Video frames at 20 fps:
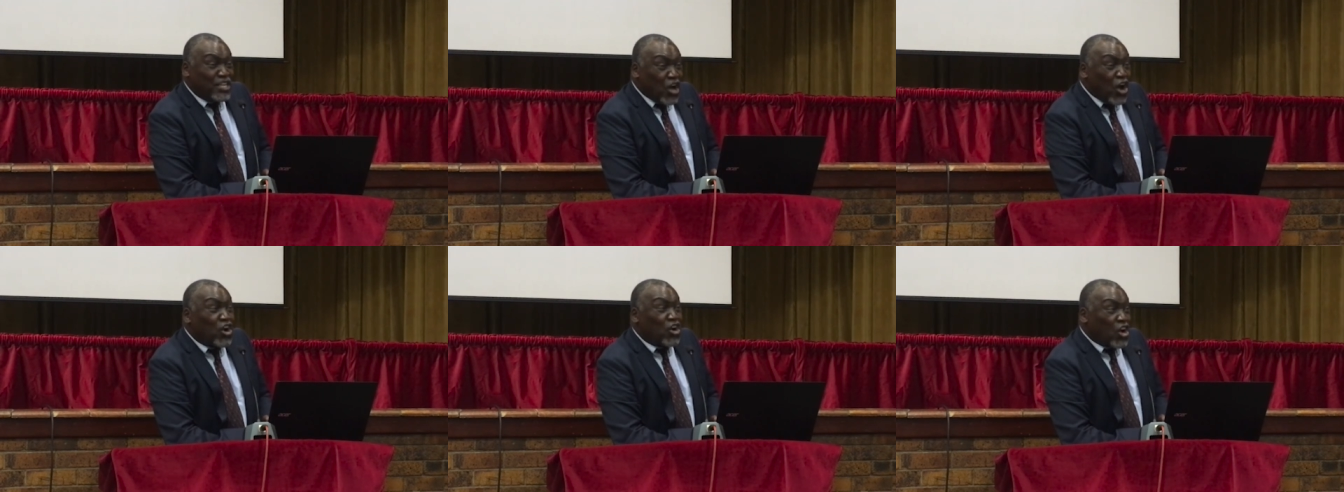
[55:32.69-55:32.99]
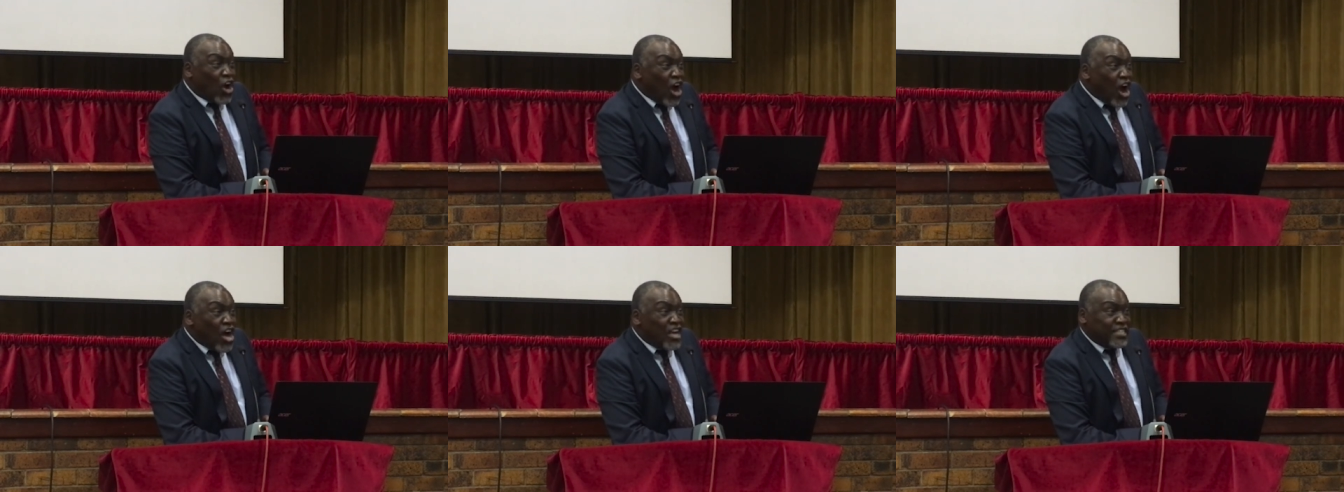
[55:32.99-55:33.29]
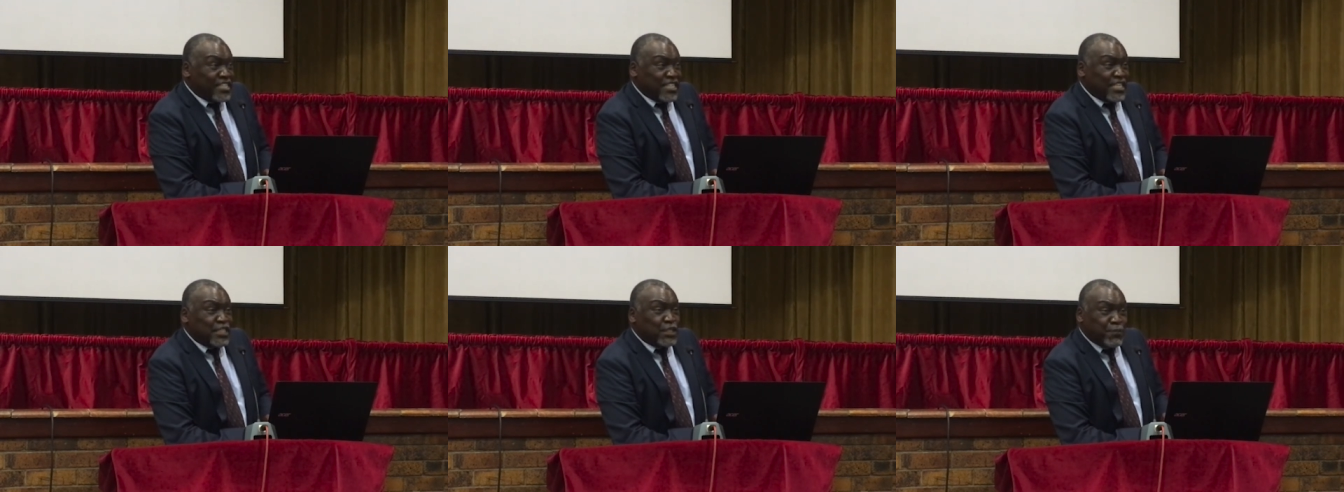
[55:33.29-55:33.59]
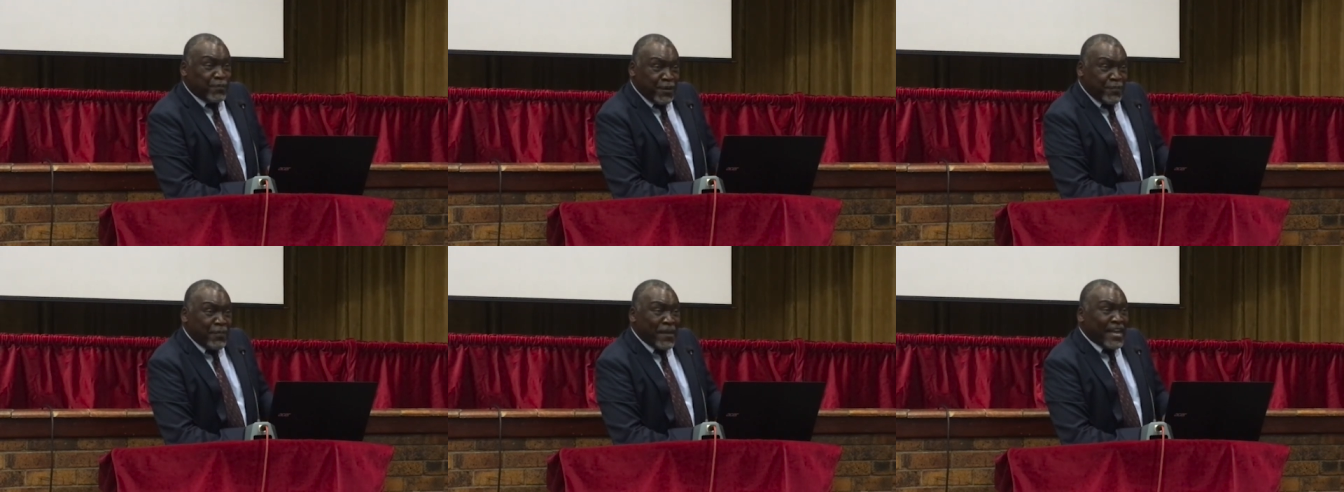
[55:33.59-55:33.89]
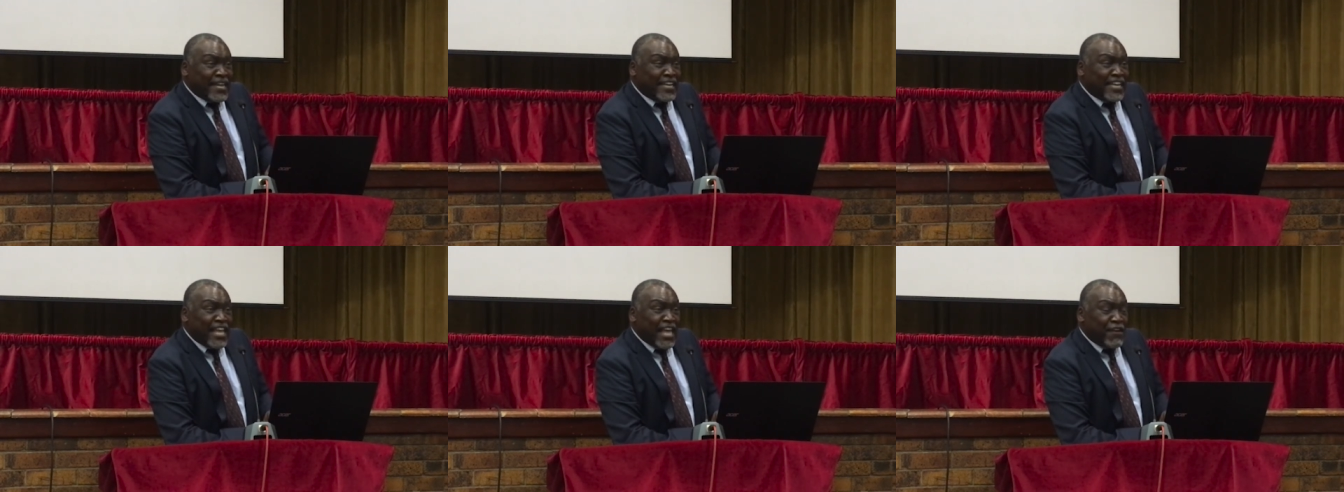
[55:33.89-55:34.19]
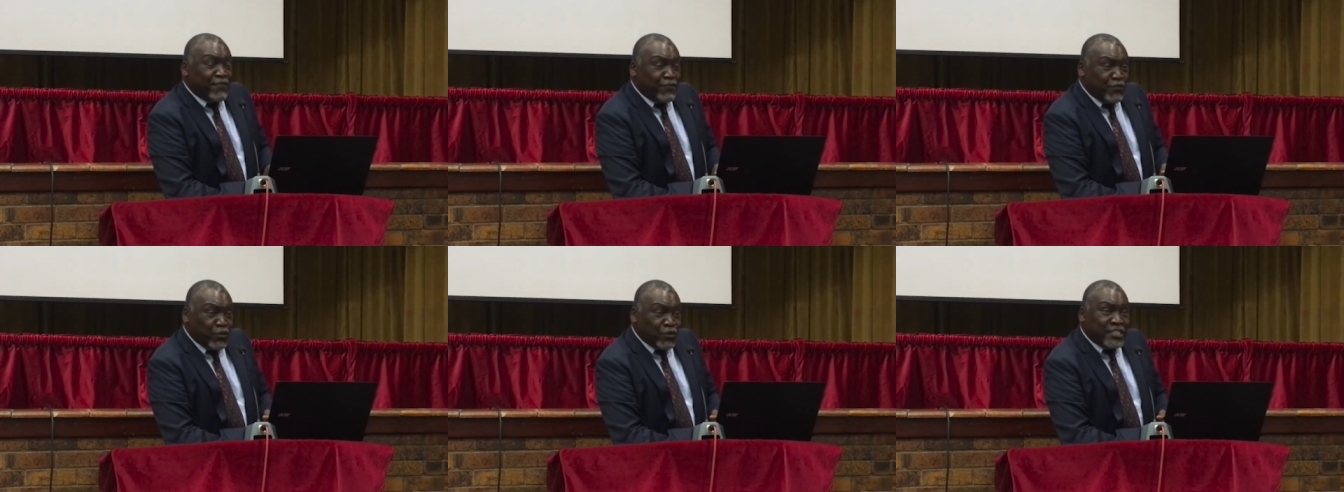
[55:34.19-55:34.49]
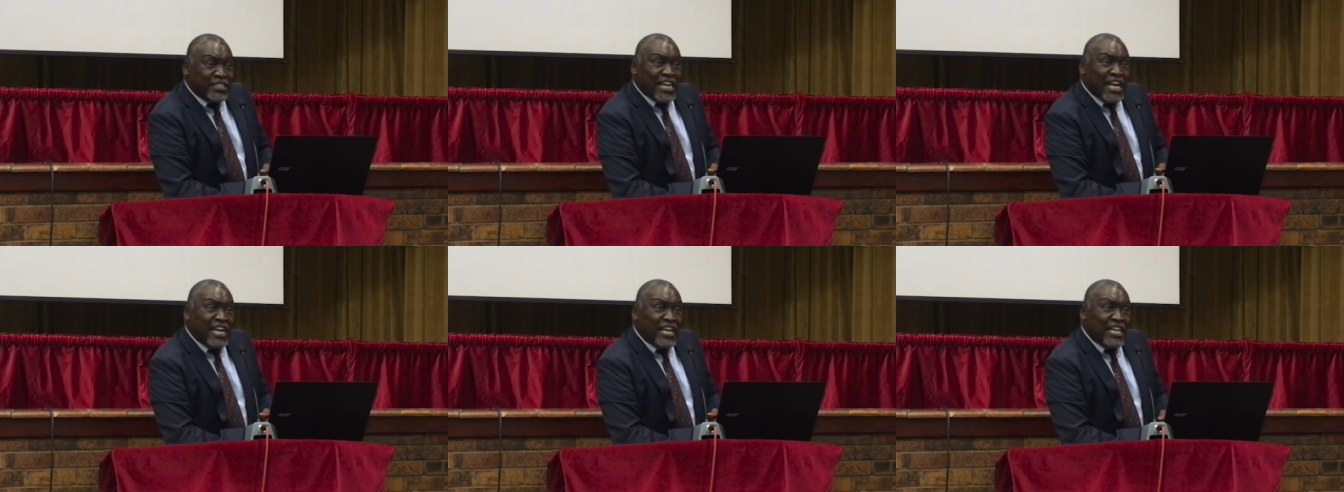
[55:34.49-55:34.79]
We know God is preparing
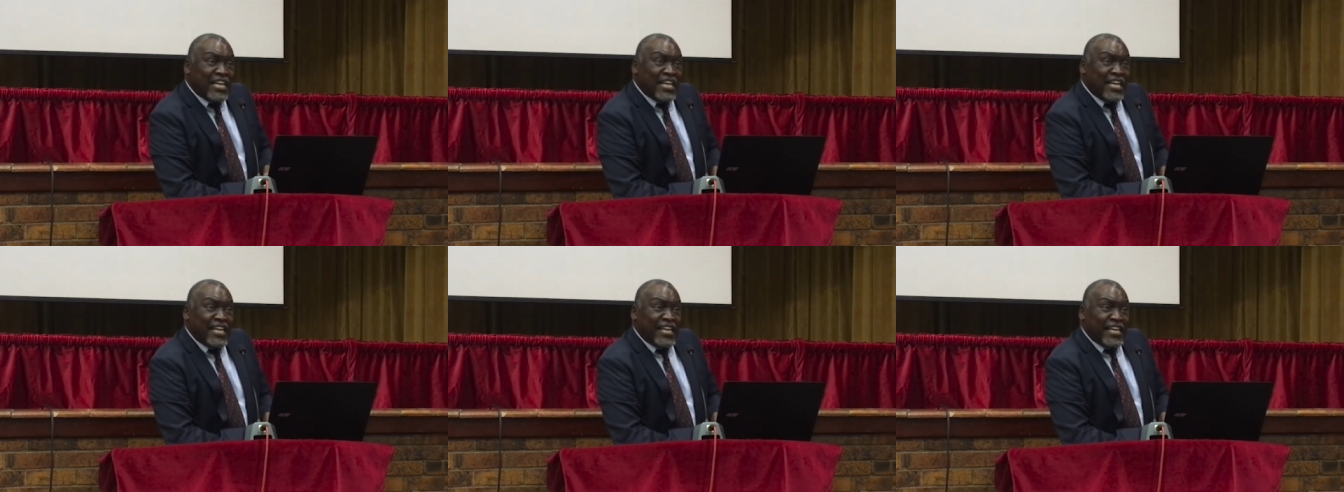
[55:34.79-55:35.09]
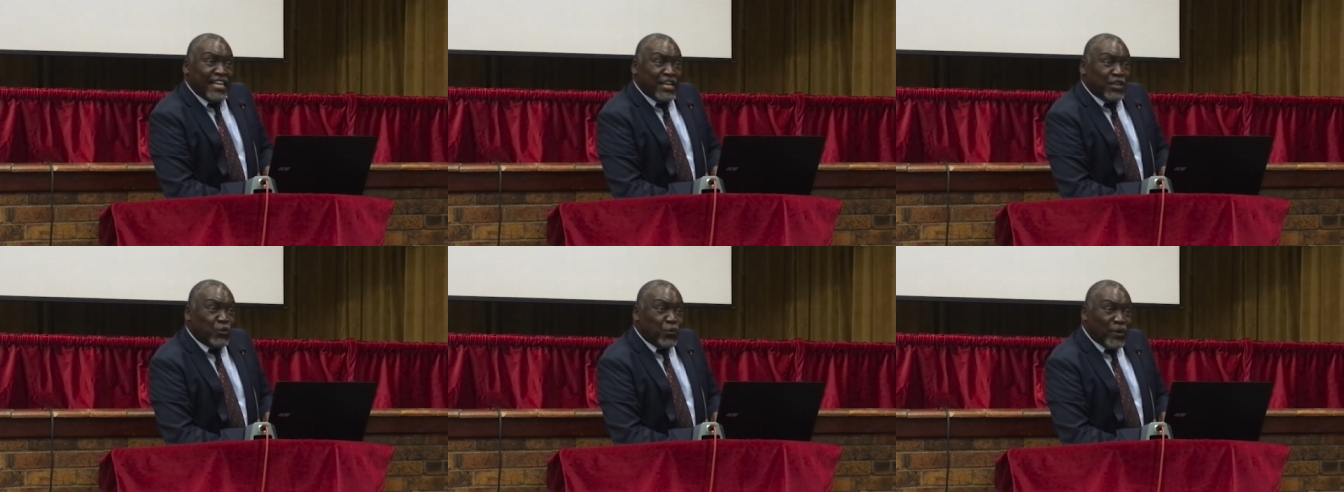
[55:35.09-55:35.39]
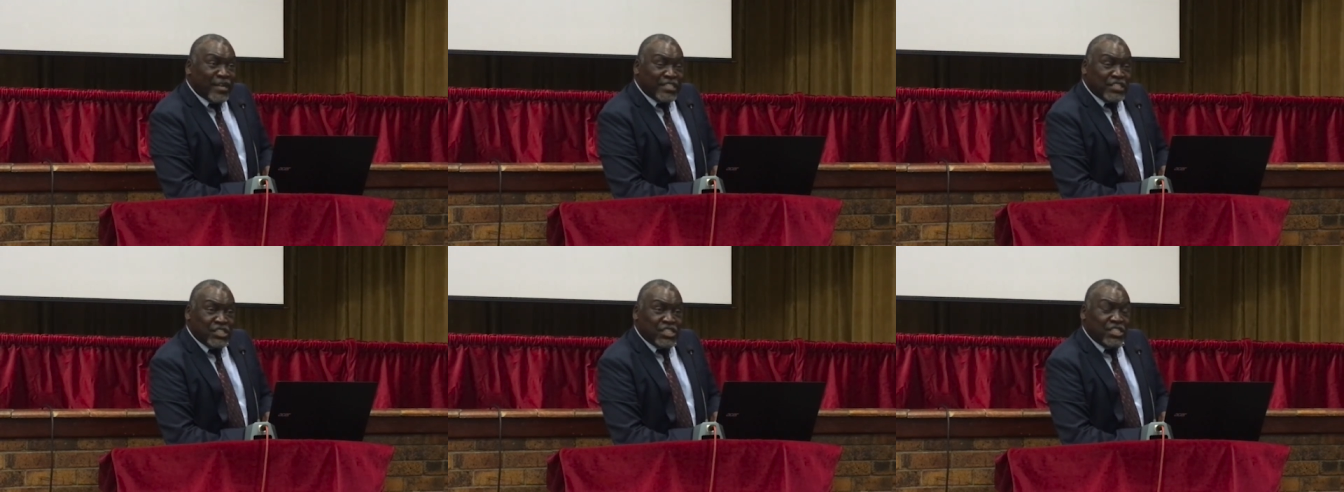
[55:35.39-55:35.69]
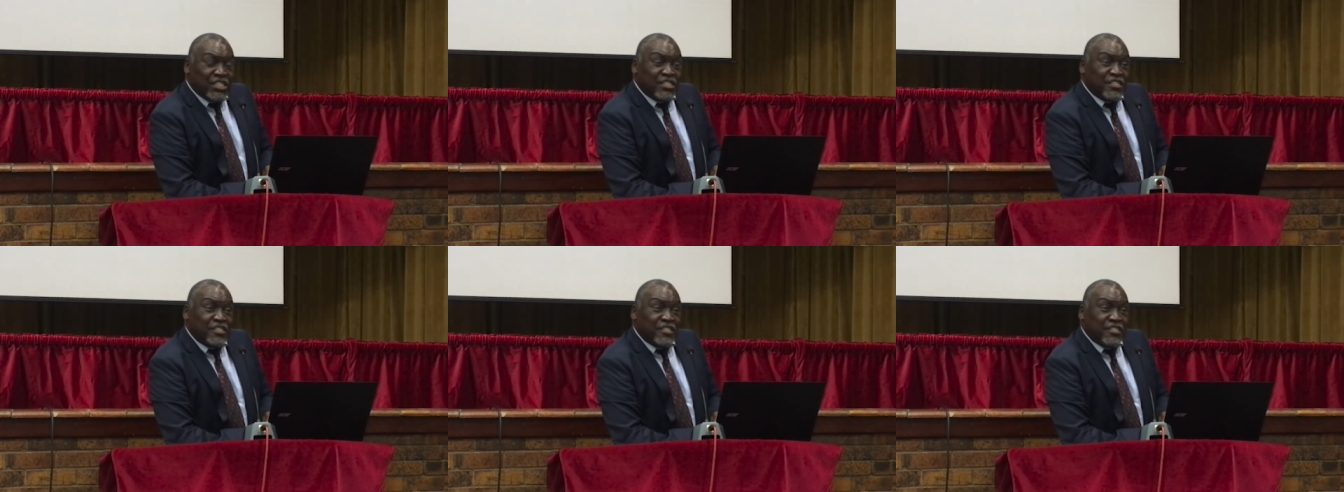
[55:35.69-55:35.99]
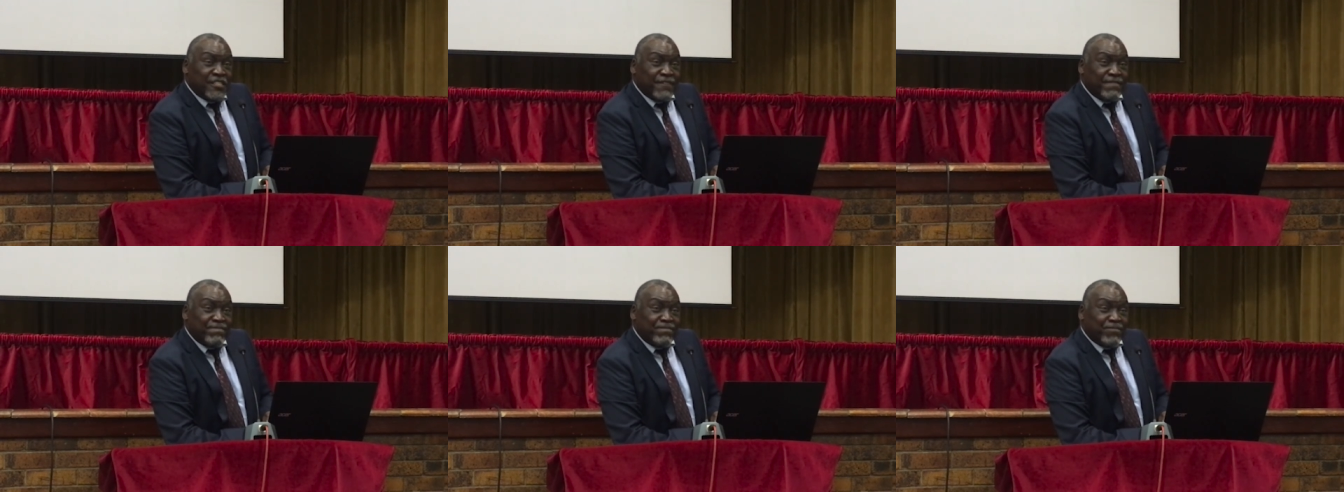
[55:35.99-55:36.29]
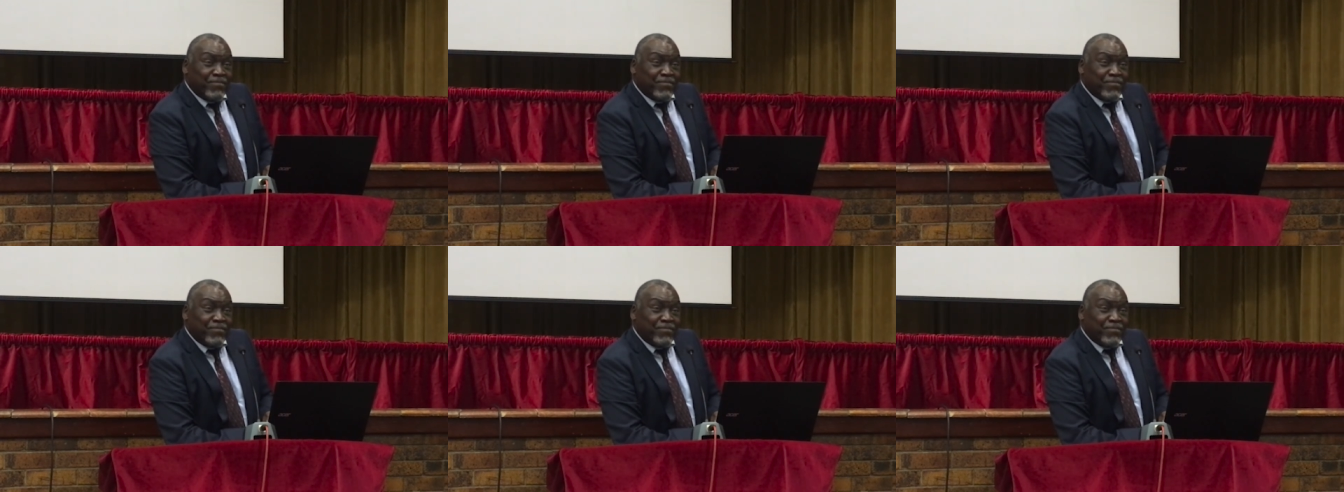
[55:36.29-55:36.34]
a future in which